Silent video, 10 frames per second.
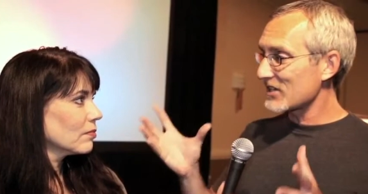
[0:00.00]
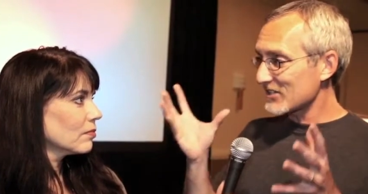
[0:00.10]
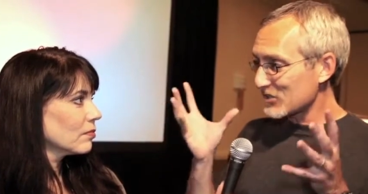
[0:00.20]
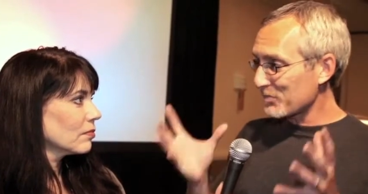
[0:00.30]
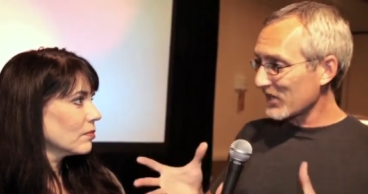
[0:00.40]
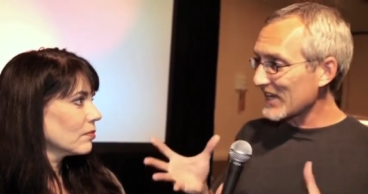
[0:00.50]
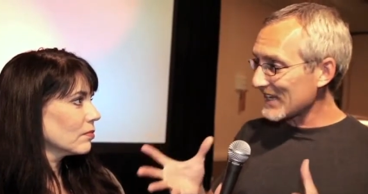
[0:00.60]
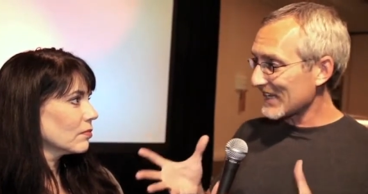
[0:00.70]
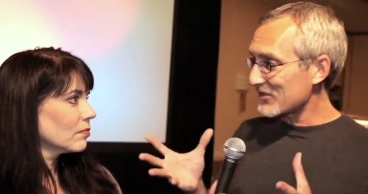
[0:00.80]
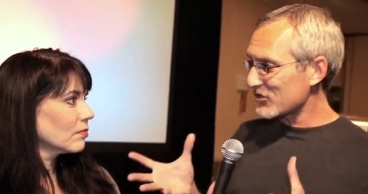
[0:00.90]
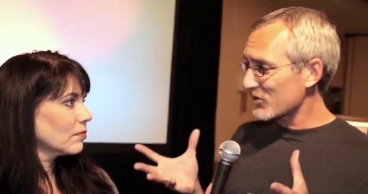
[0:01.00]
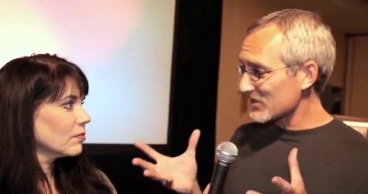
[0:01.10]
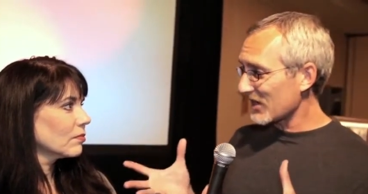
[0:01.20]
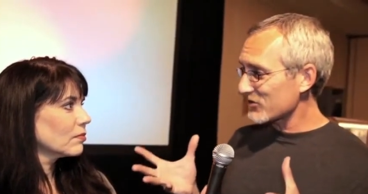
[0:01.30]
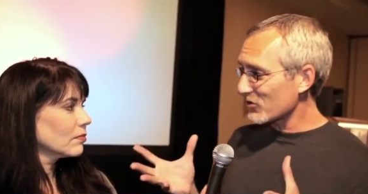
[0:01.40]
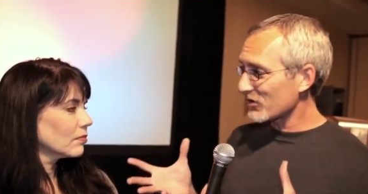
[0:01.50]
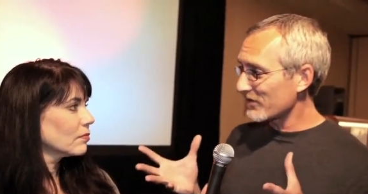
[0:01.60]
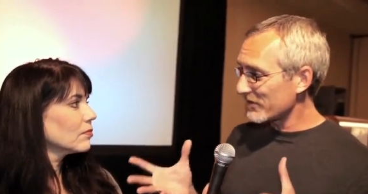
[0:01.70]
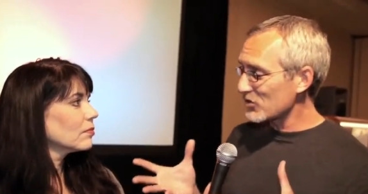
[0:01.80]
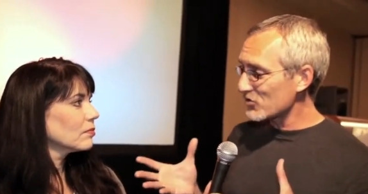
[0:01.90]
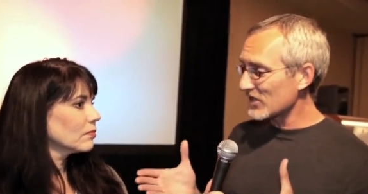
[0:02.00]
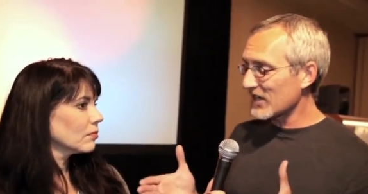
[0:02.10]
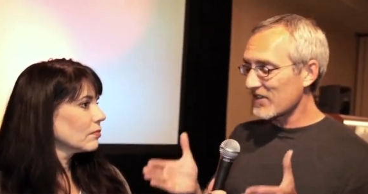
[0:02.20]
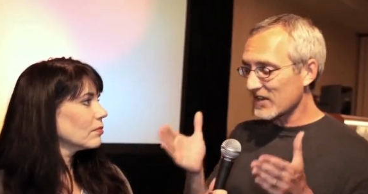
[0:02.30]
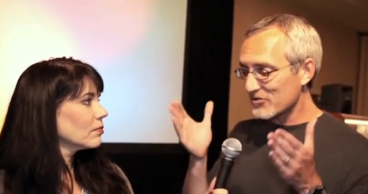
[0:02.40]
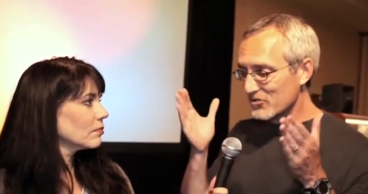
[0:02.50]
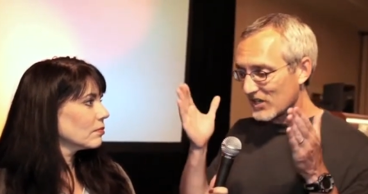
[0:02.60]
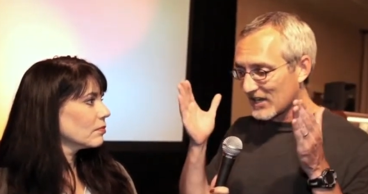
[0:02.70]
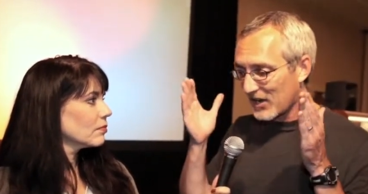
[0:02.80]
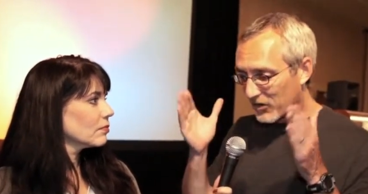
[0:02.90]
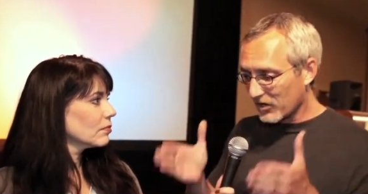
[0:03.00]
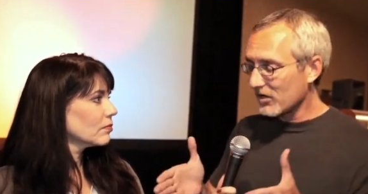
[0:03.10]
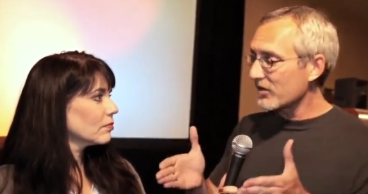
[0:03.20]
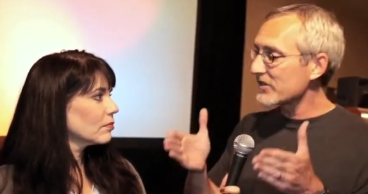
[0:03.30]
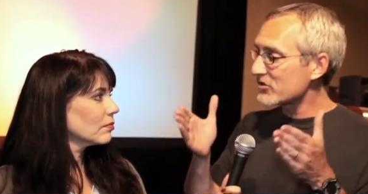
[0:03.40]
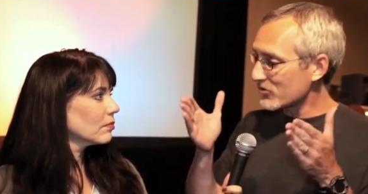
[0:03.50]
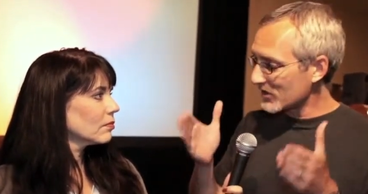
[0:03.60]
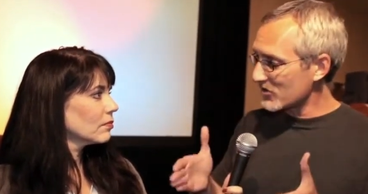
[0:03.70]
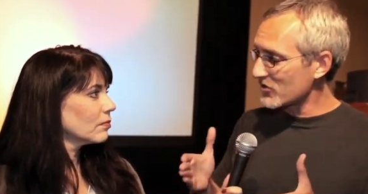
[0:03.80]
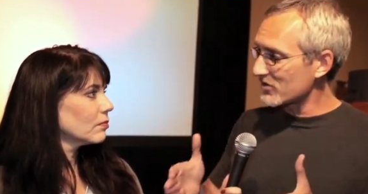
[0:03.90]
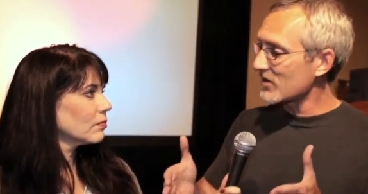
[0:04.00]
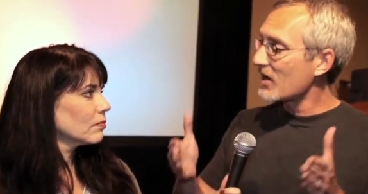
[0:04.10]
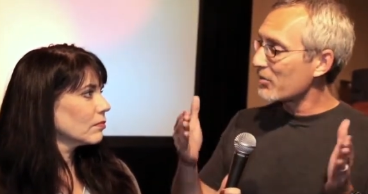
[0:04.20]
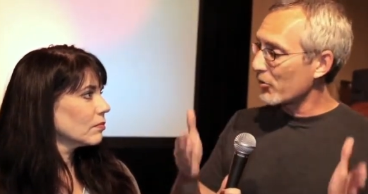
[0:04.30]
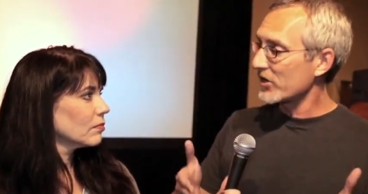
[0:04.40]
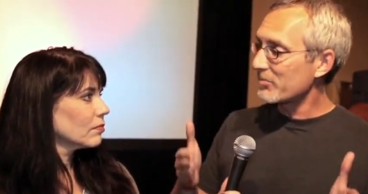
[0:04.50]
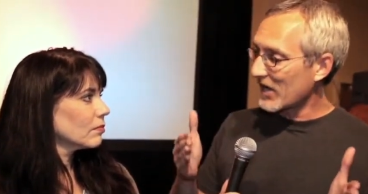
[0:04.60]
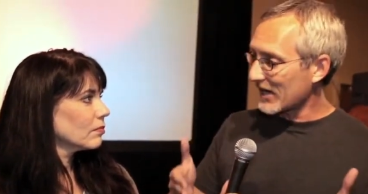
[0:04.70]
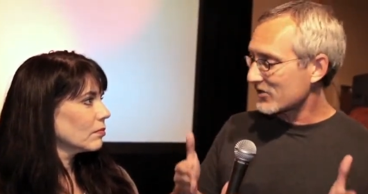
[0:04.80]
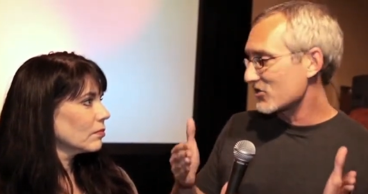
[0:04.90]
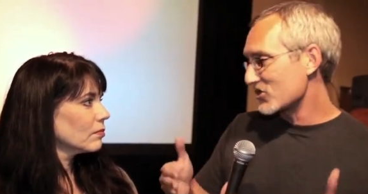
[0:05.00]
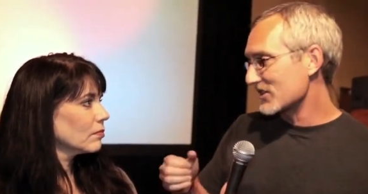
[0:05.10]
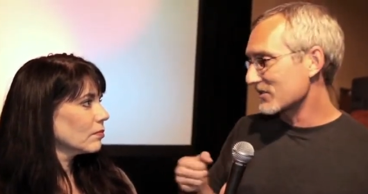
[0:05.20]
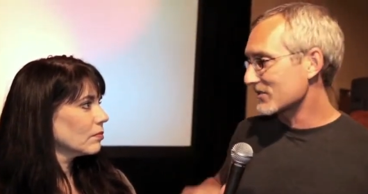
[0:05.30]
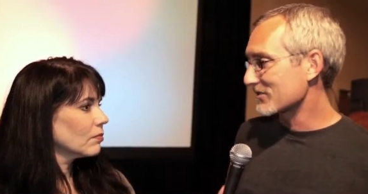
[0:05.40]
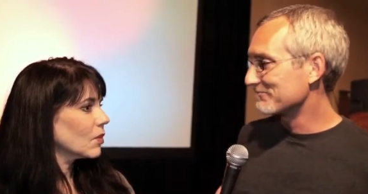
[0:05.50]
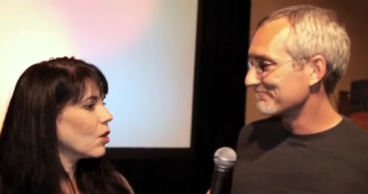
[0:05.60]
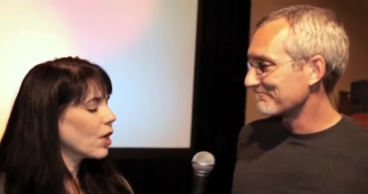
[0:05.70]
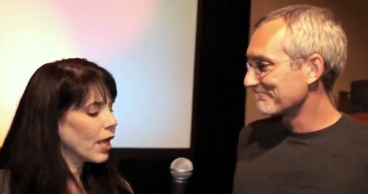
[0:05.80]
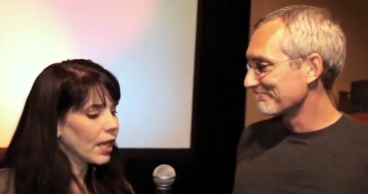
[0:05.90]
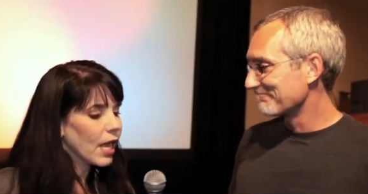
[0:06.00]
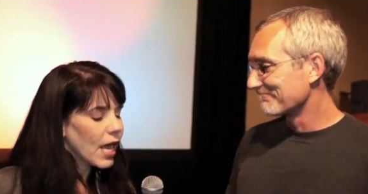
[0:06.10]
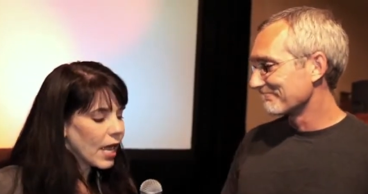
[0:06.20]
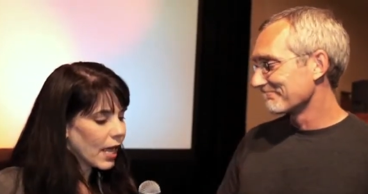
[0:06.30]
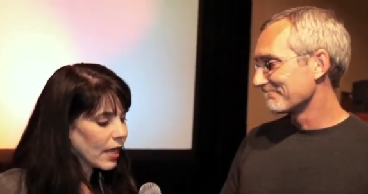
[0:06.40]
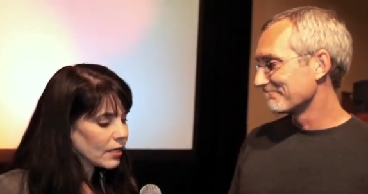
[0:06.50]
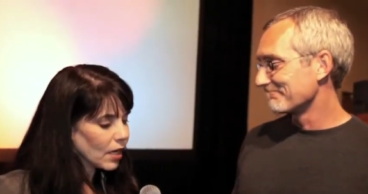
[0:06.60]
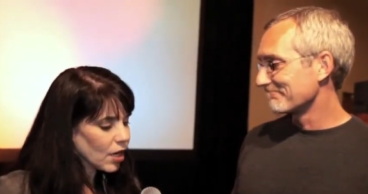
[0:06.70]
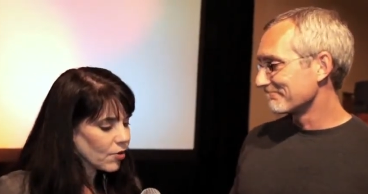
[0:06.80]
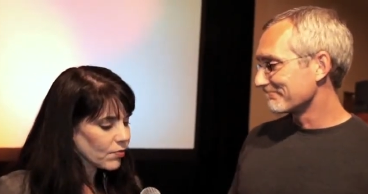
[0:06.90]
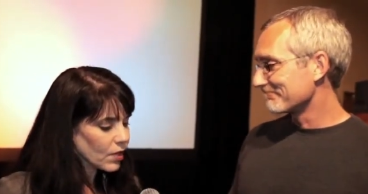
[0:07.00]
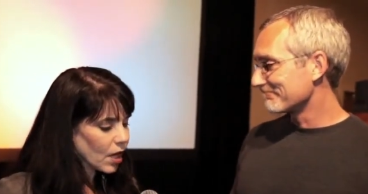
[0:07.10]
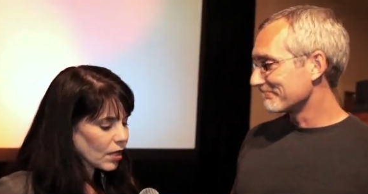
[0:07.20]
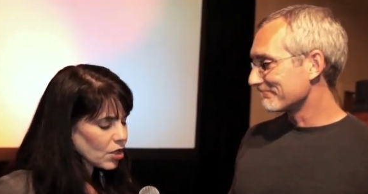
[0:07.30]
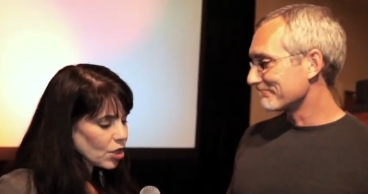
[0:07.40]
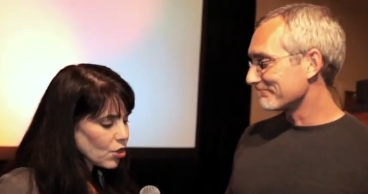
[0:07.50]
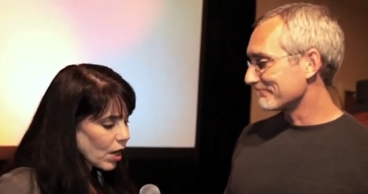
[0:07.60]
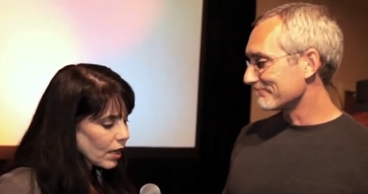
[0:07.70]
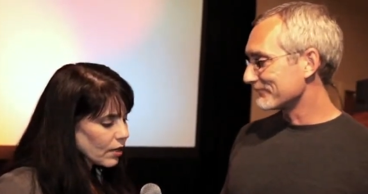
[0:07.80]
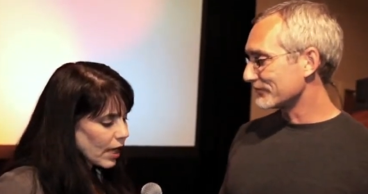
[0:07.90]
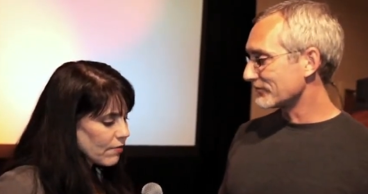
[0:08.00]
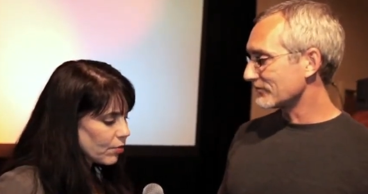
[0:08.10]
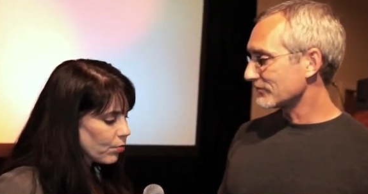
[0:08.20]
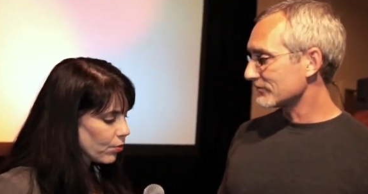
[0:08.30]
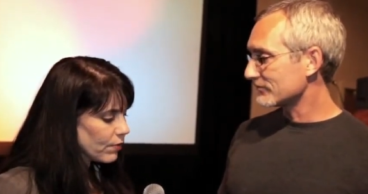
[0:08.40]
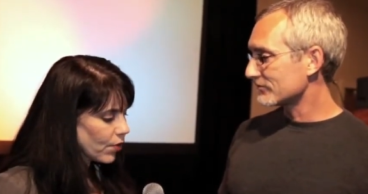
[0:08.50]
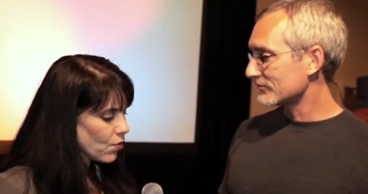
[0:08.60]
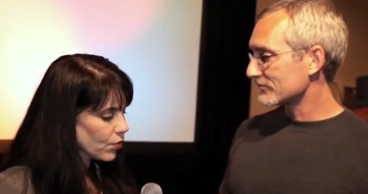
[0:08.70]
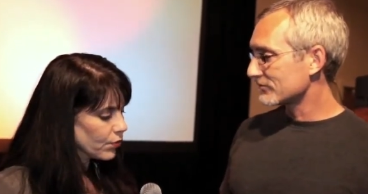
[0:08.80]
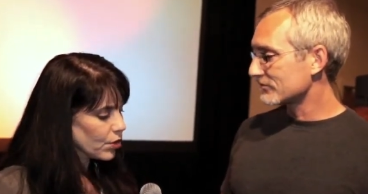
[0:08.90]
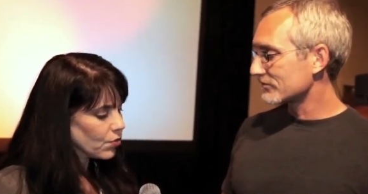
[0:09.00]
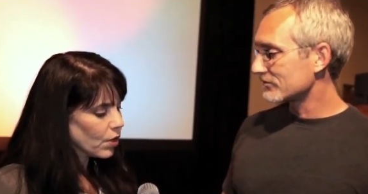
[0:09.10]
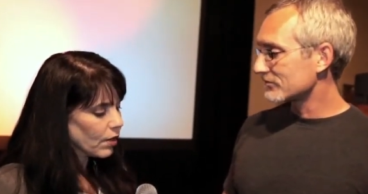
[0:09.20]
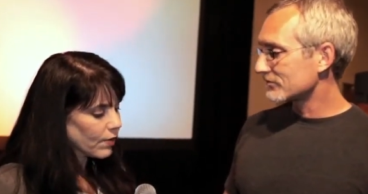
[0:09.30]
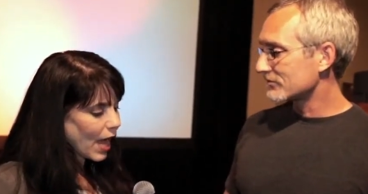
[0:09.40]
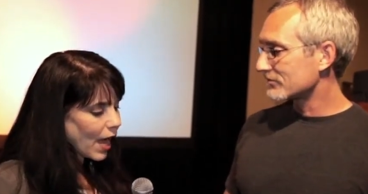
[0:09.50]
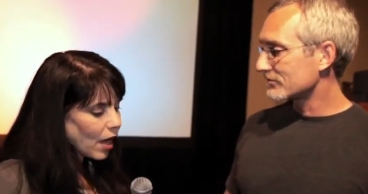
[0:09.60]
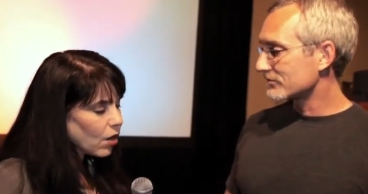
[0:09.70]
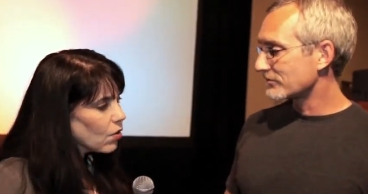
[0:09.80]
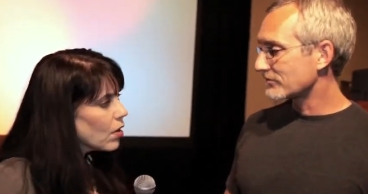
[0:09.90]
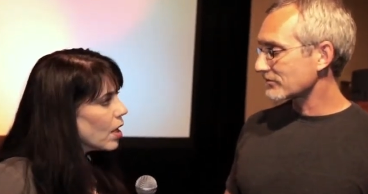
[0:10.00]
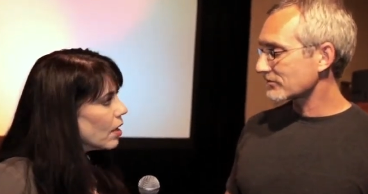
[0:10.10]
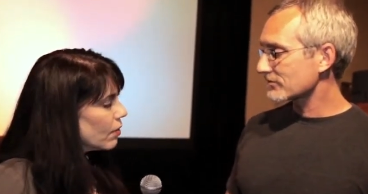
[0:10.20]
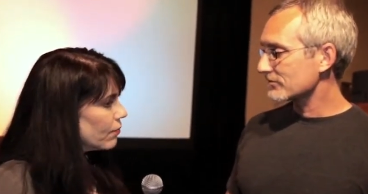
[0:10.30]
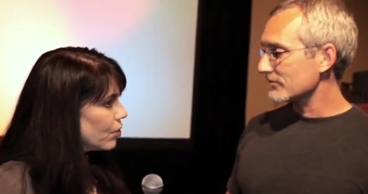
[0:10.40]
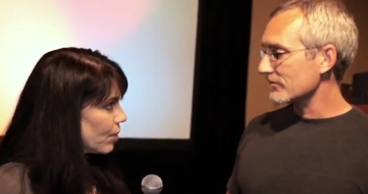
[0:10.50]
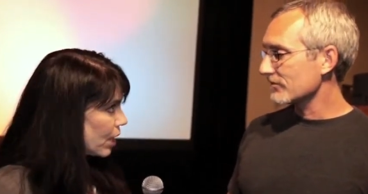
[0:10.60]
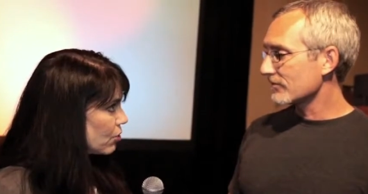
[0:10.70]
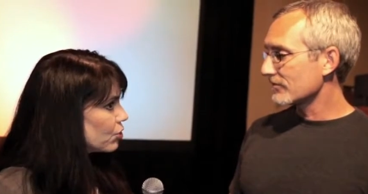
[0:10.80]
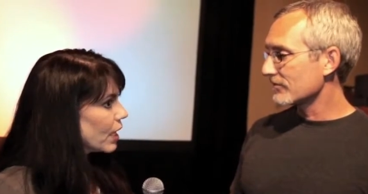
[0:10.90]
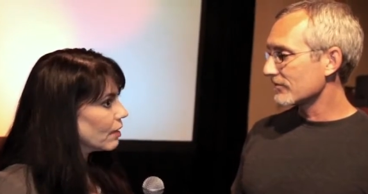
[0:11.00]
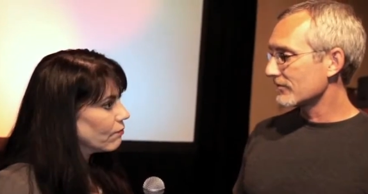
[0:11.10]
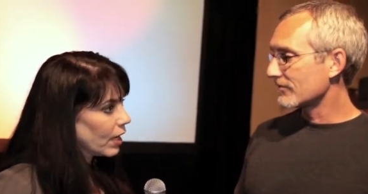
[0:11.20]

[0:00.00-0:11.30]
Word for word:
Speaker 1: and explaining it so it's not so confusing and they understand how all these traditions point back to Jesus.
Speaker 2: Okay, and um, and you kind of gave a brief overview of how filmmakers can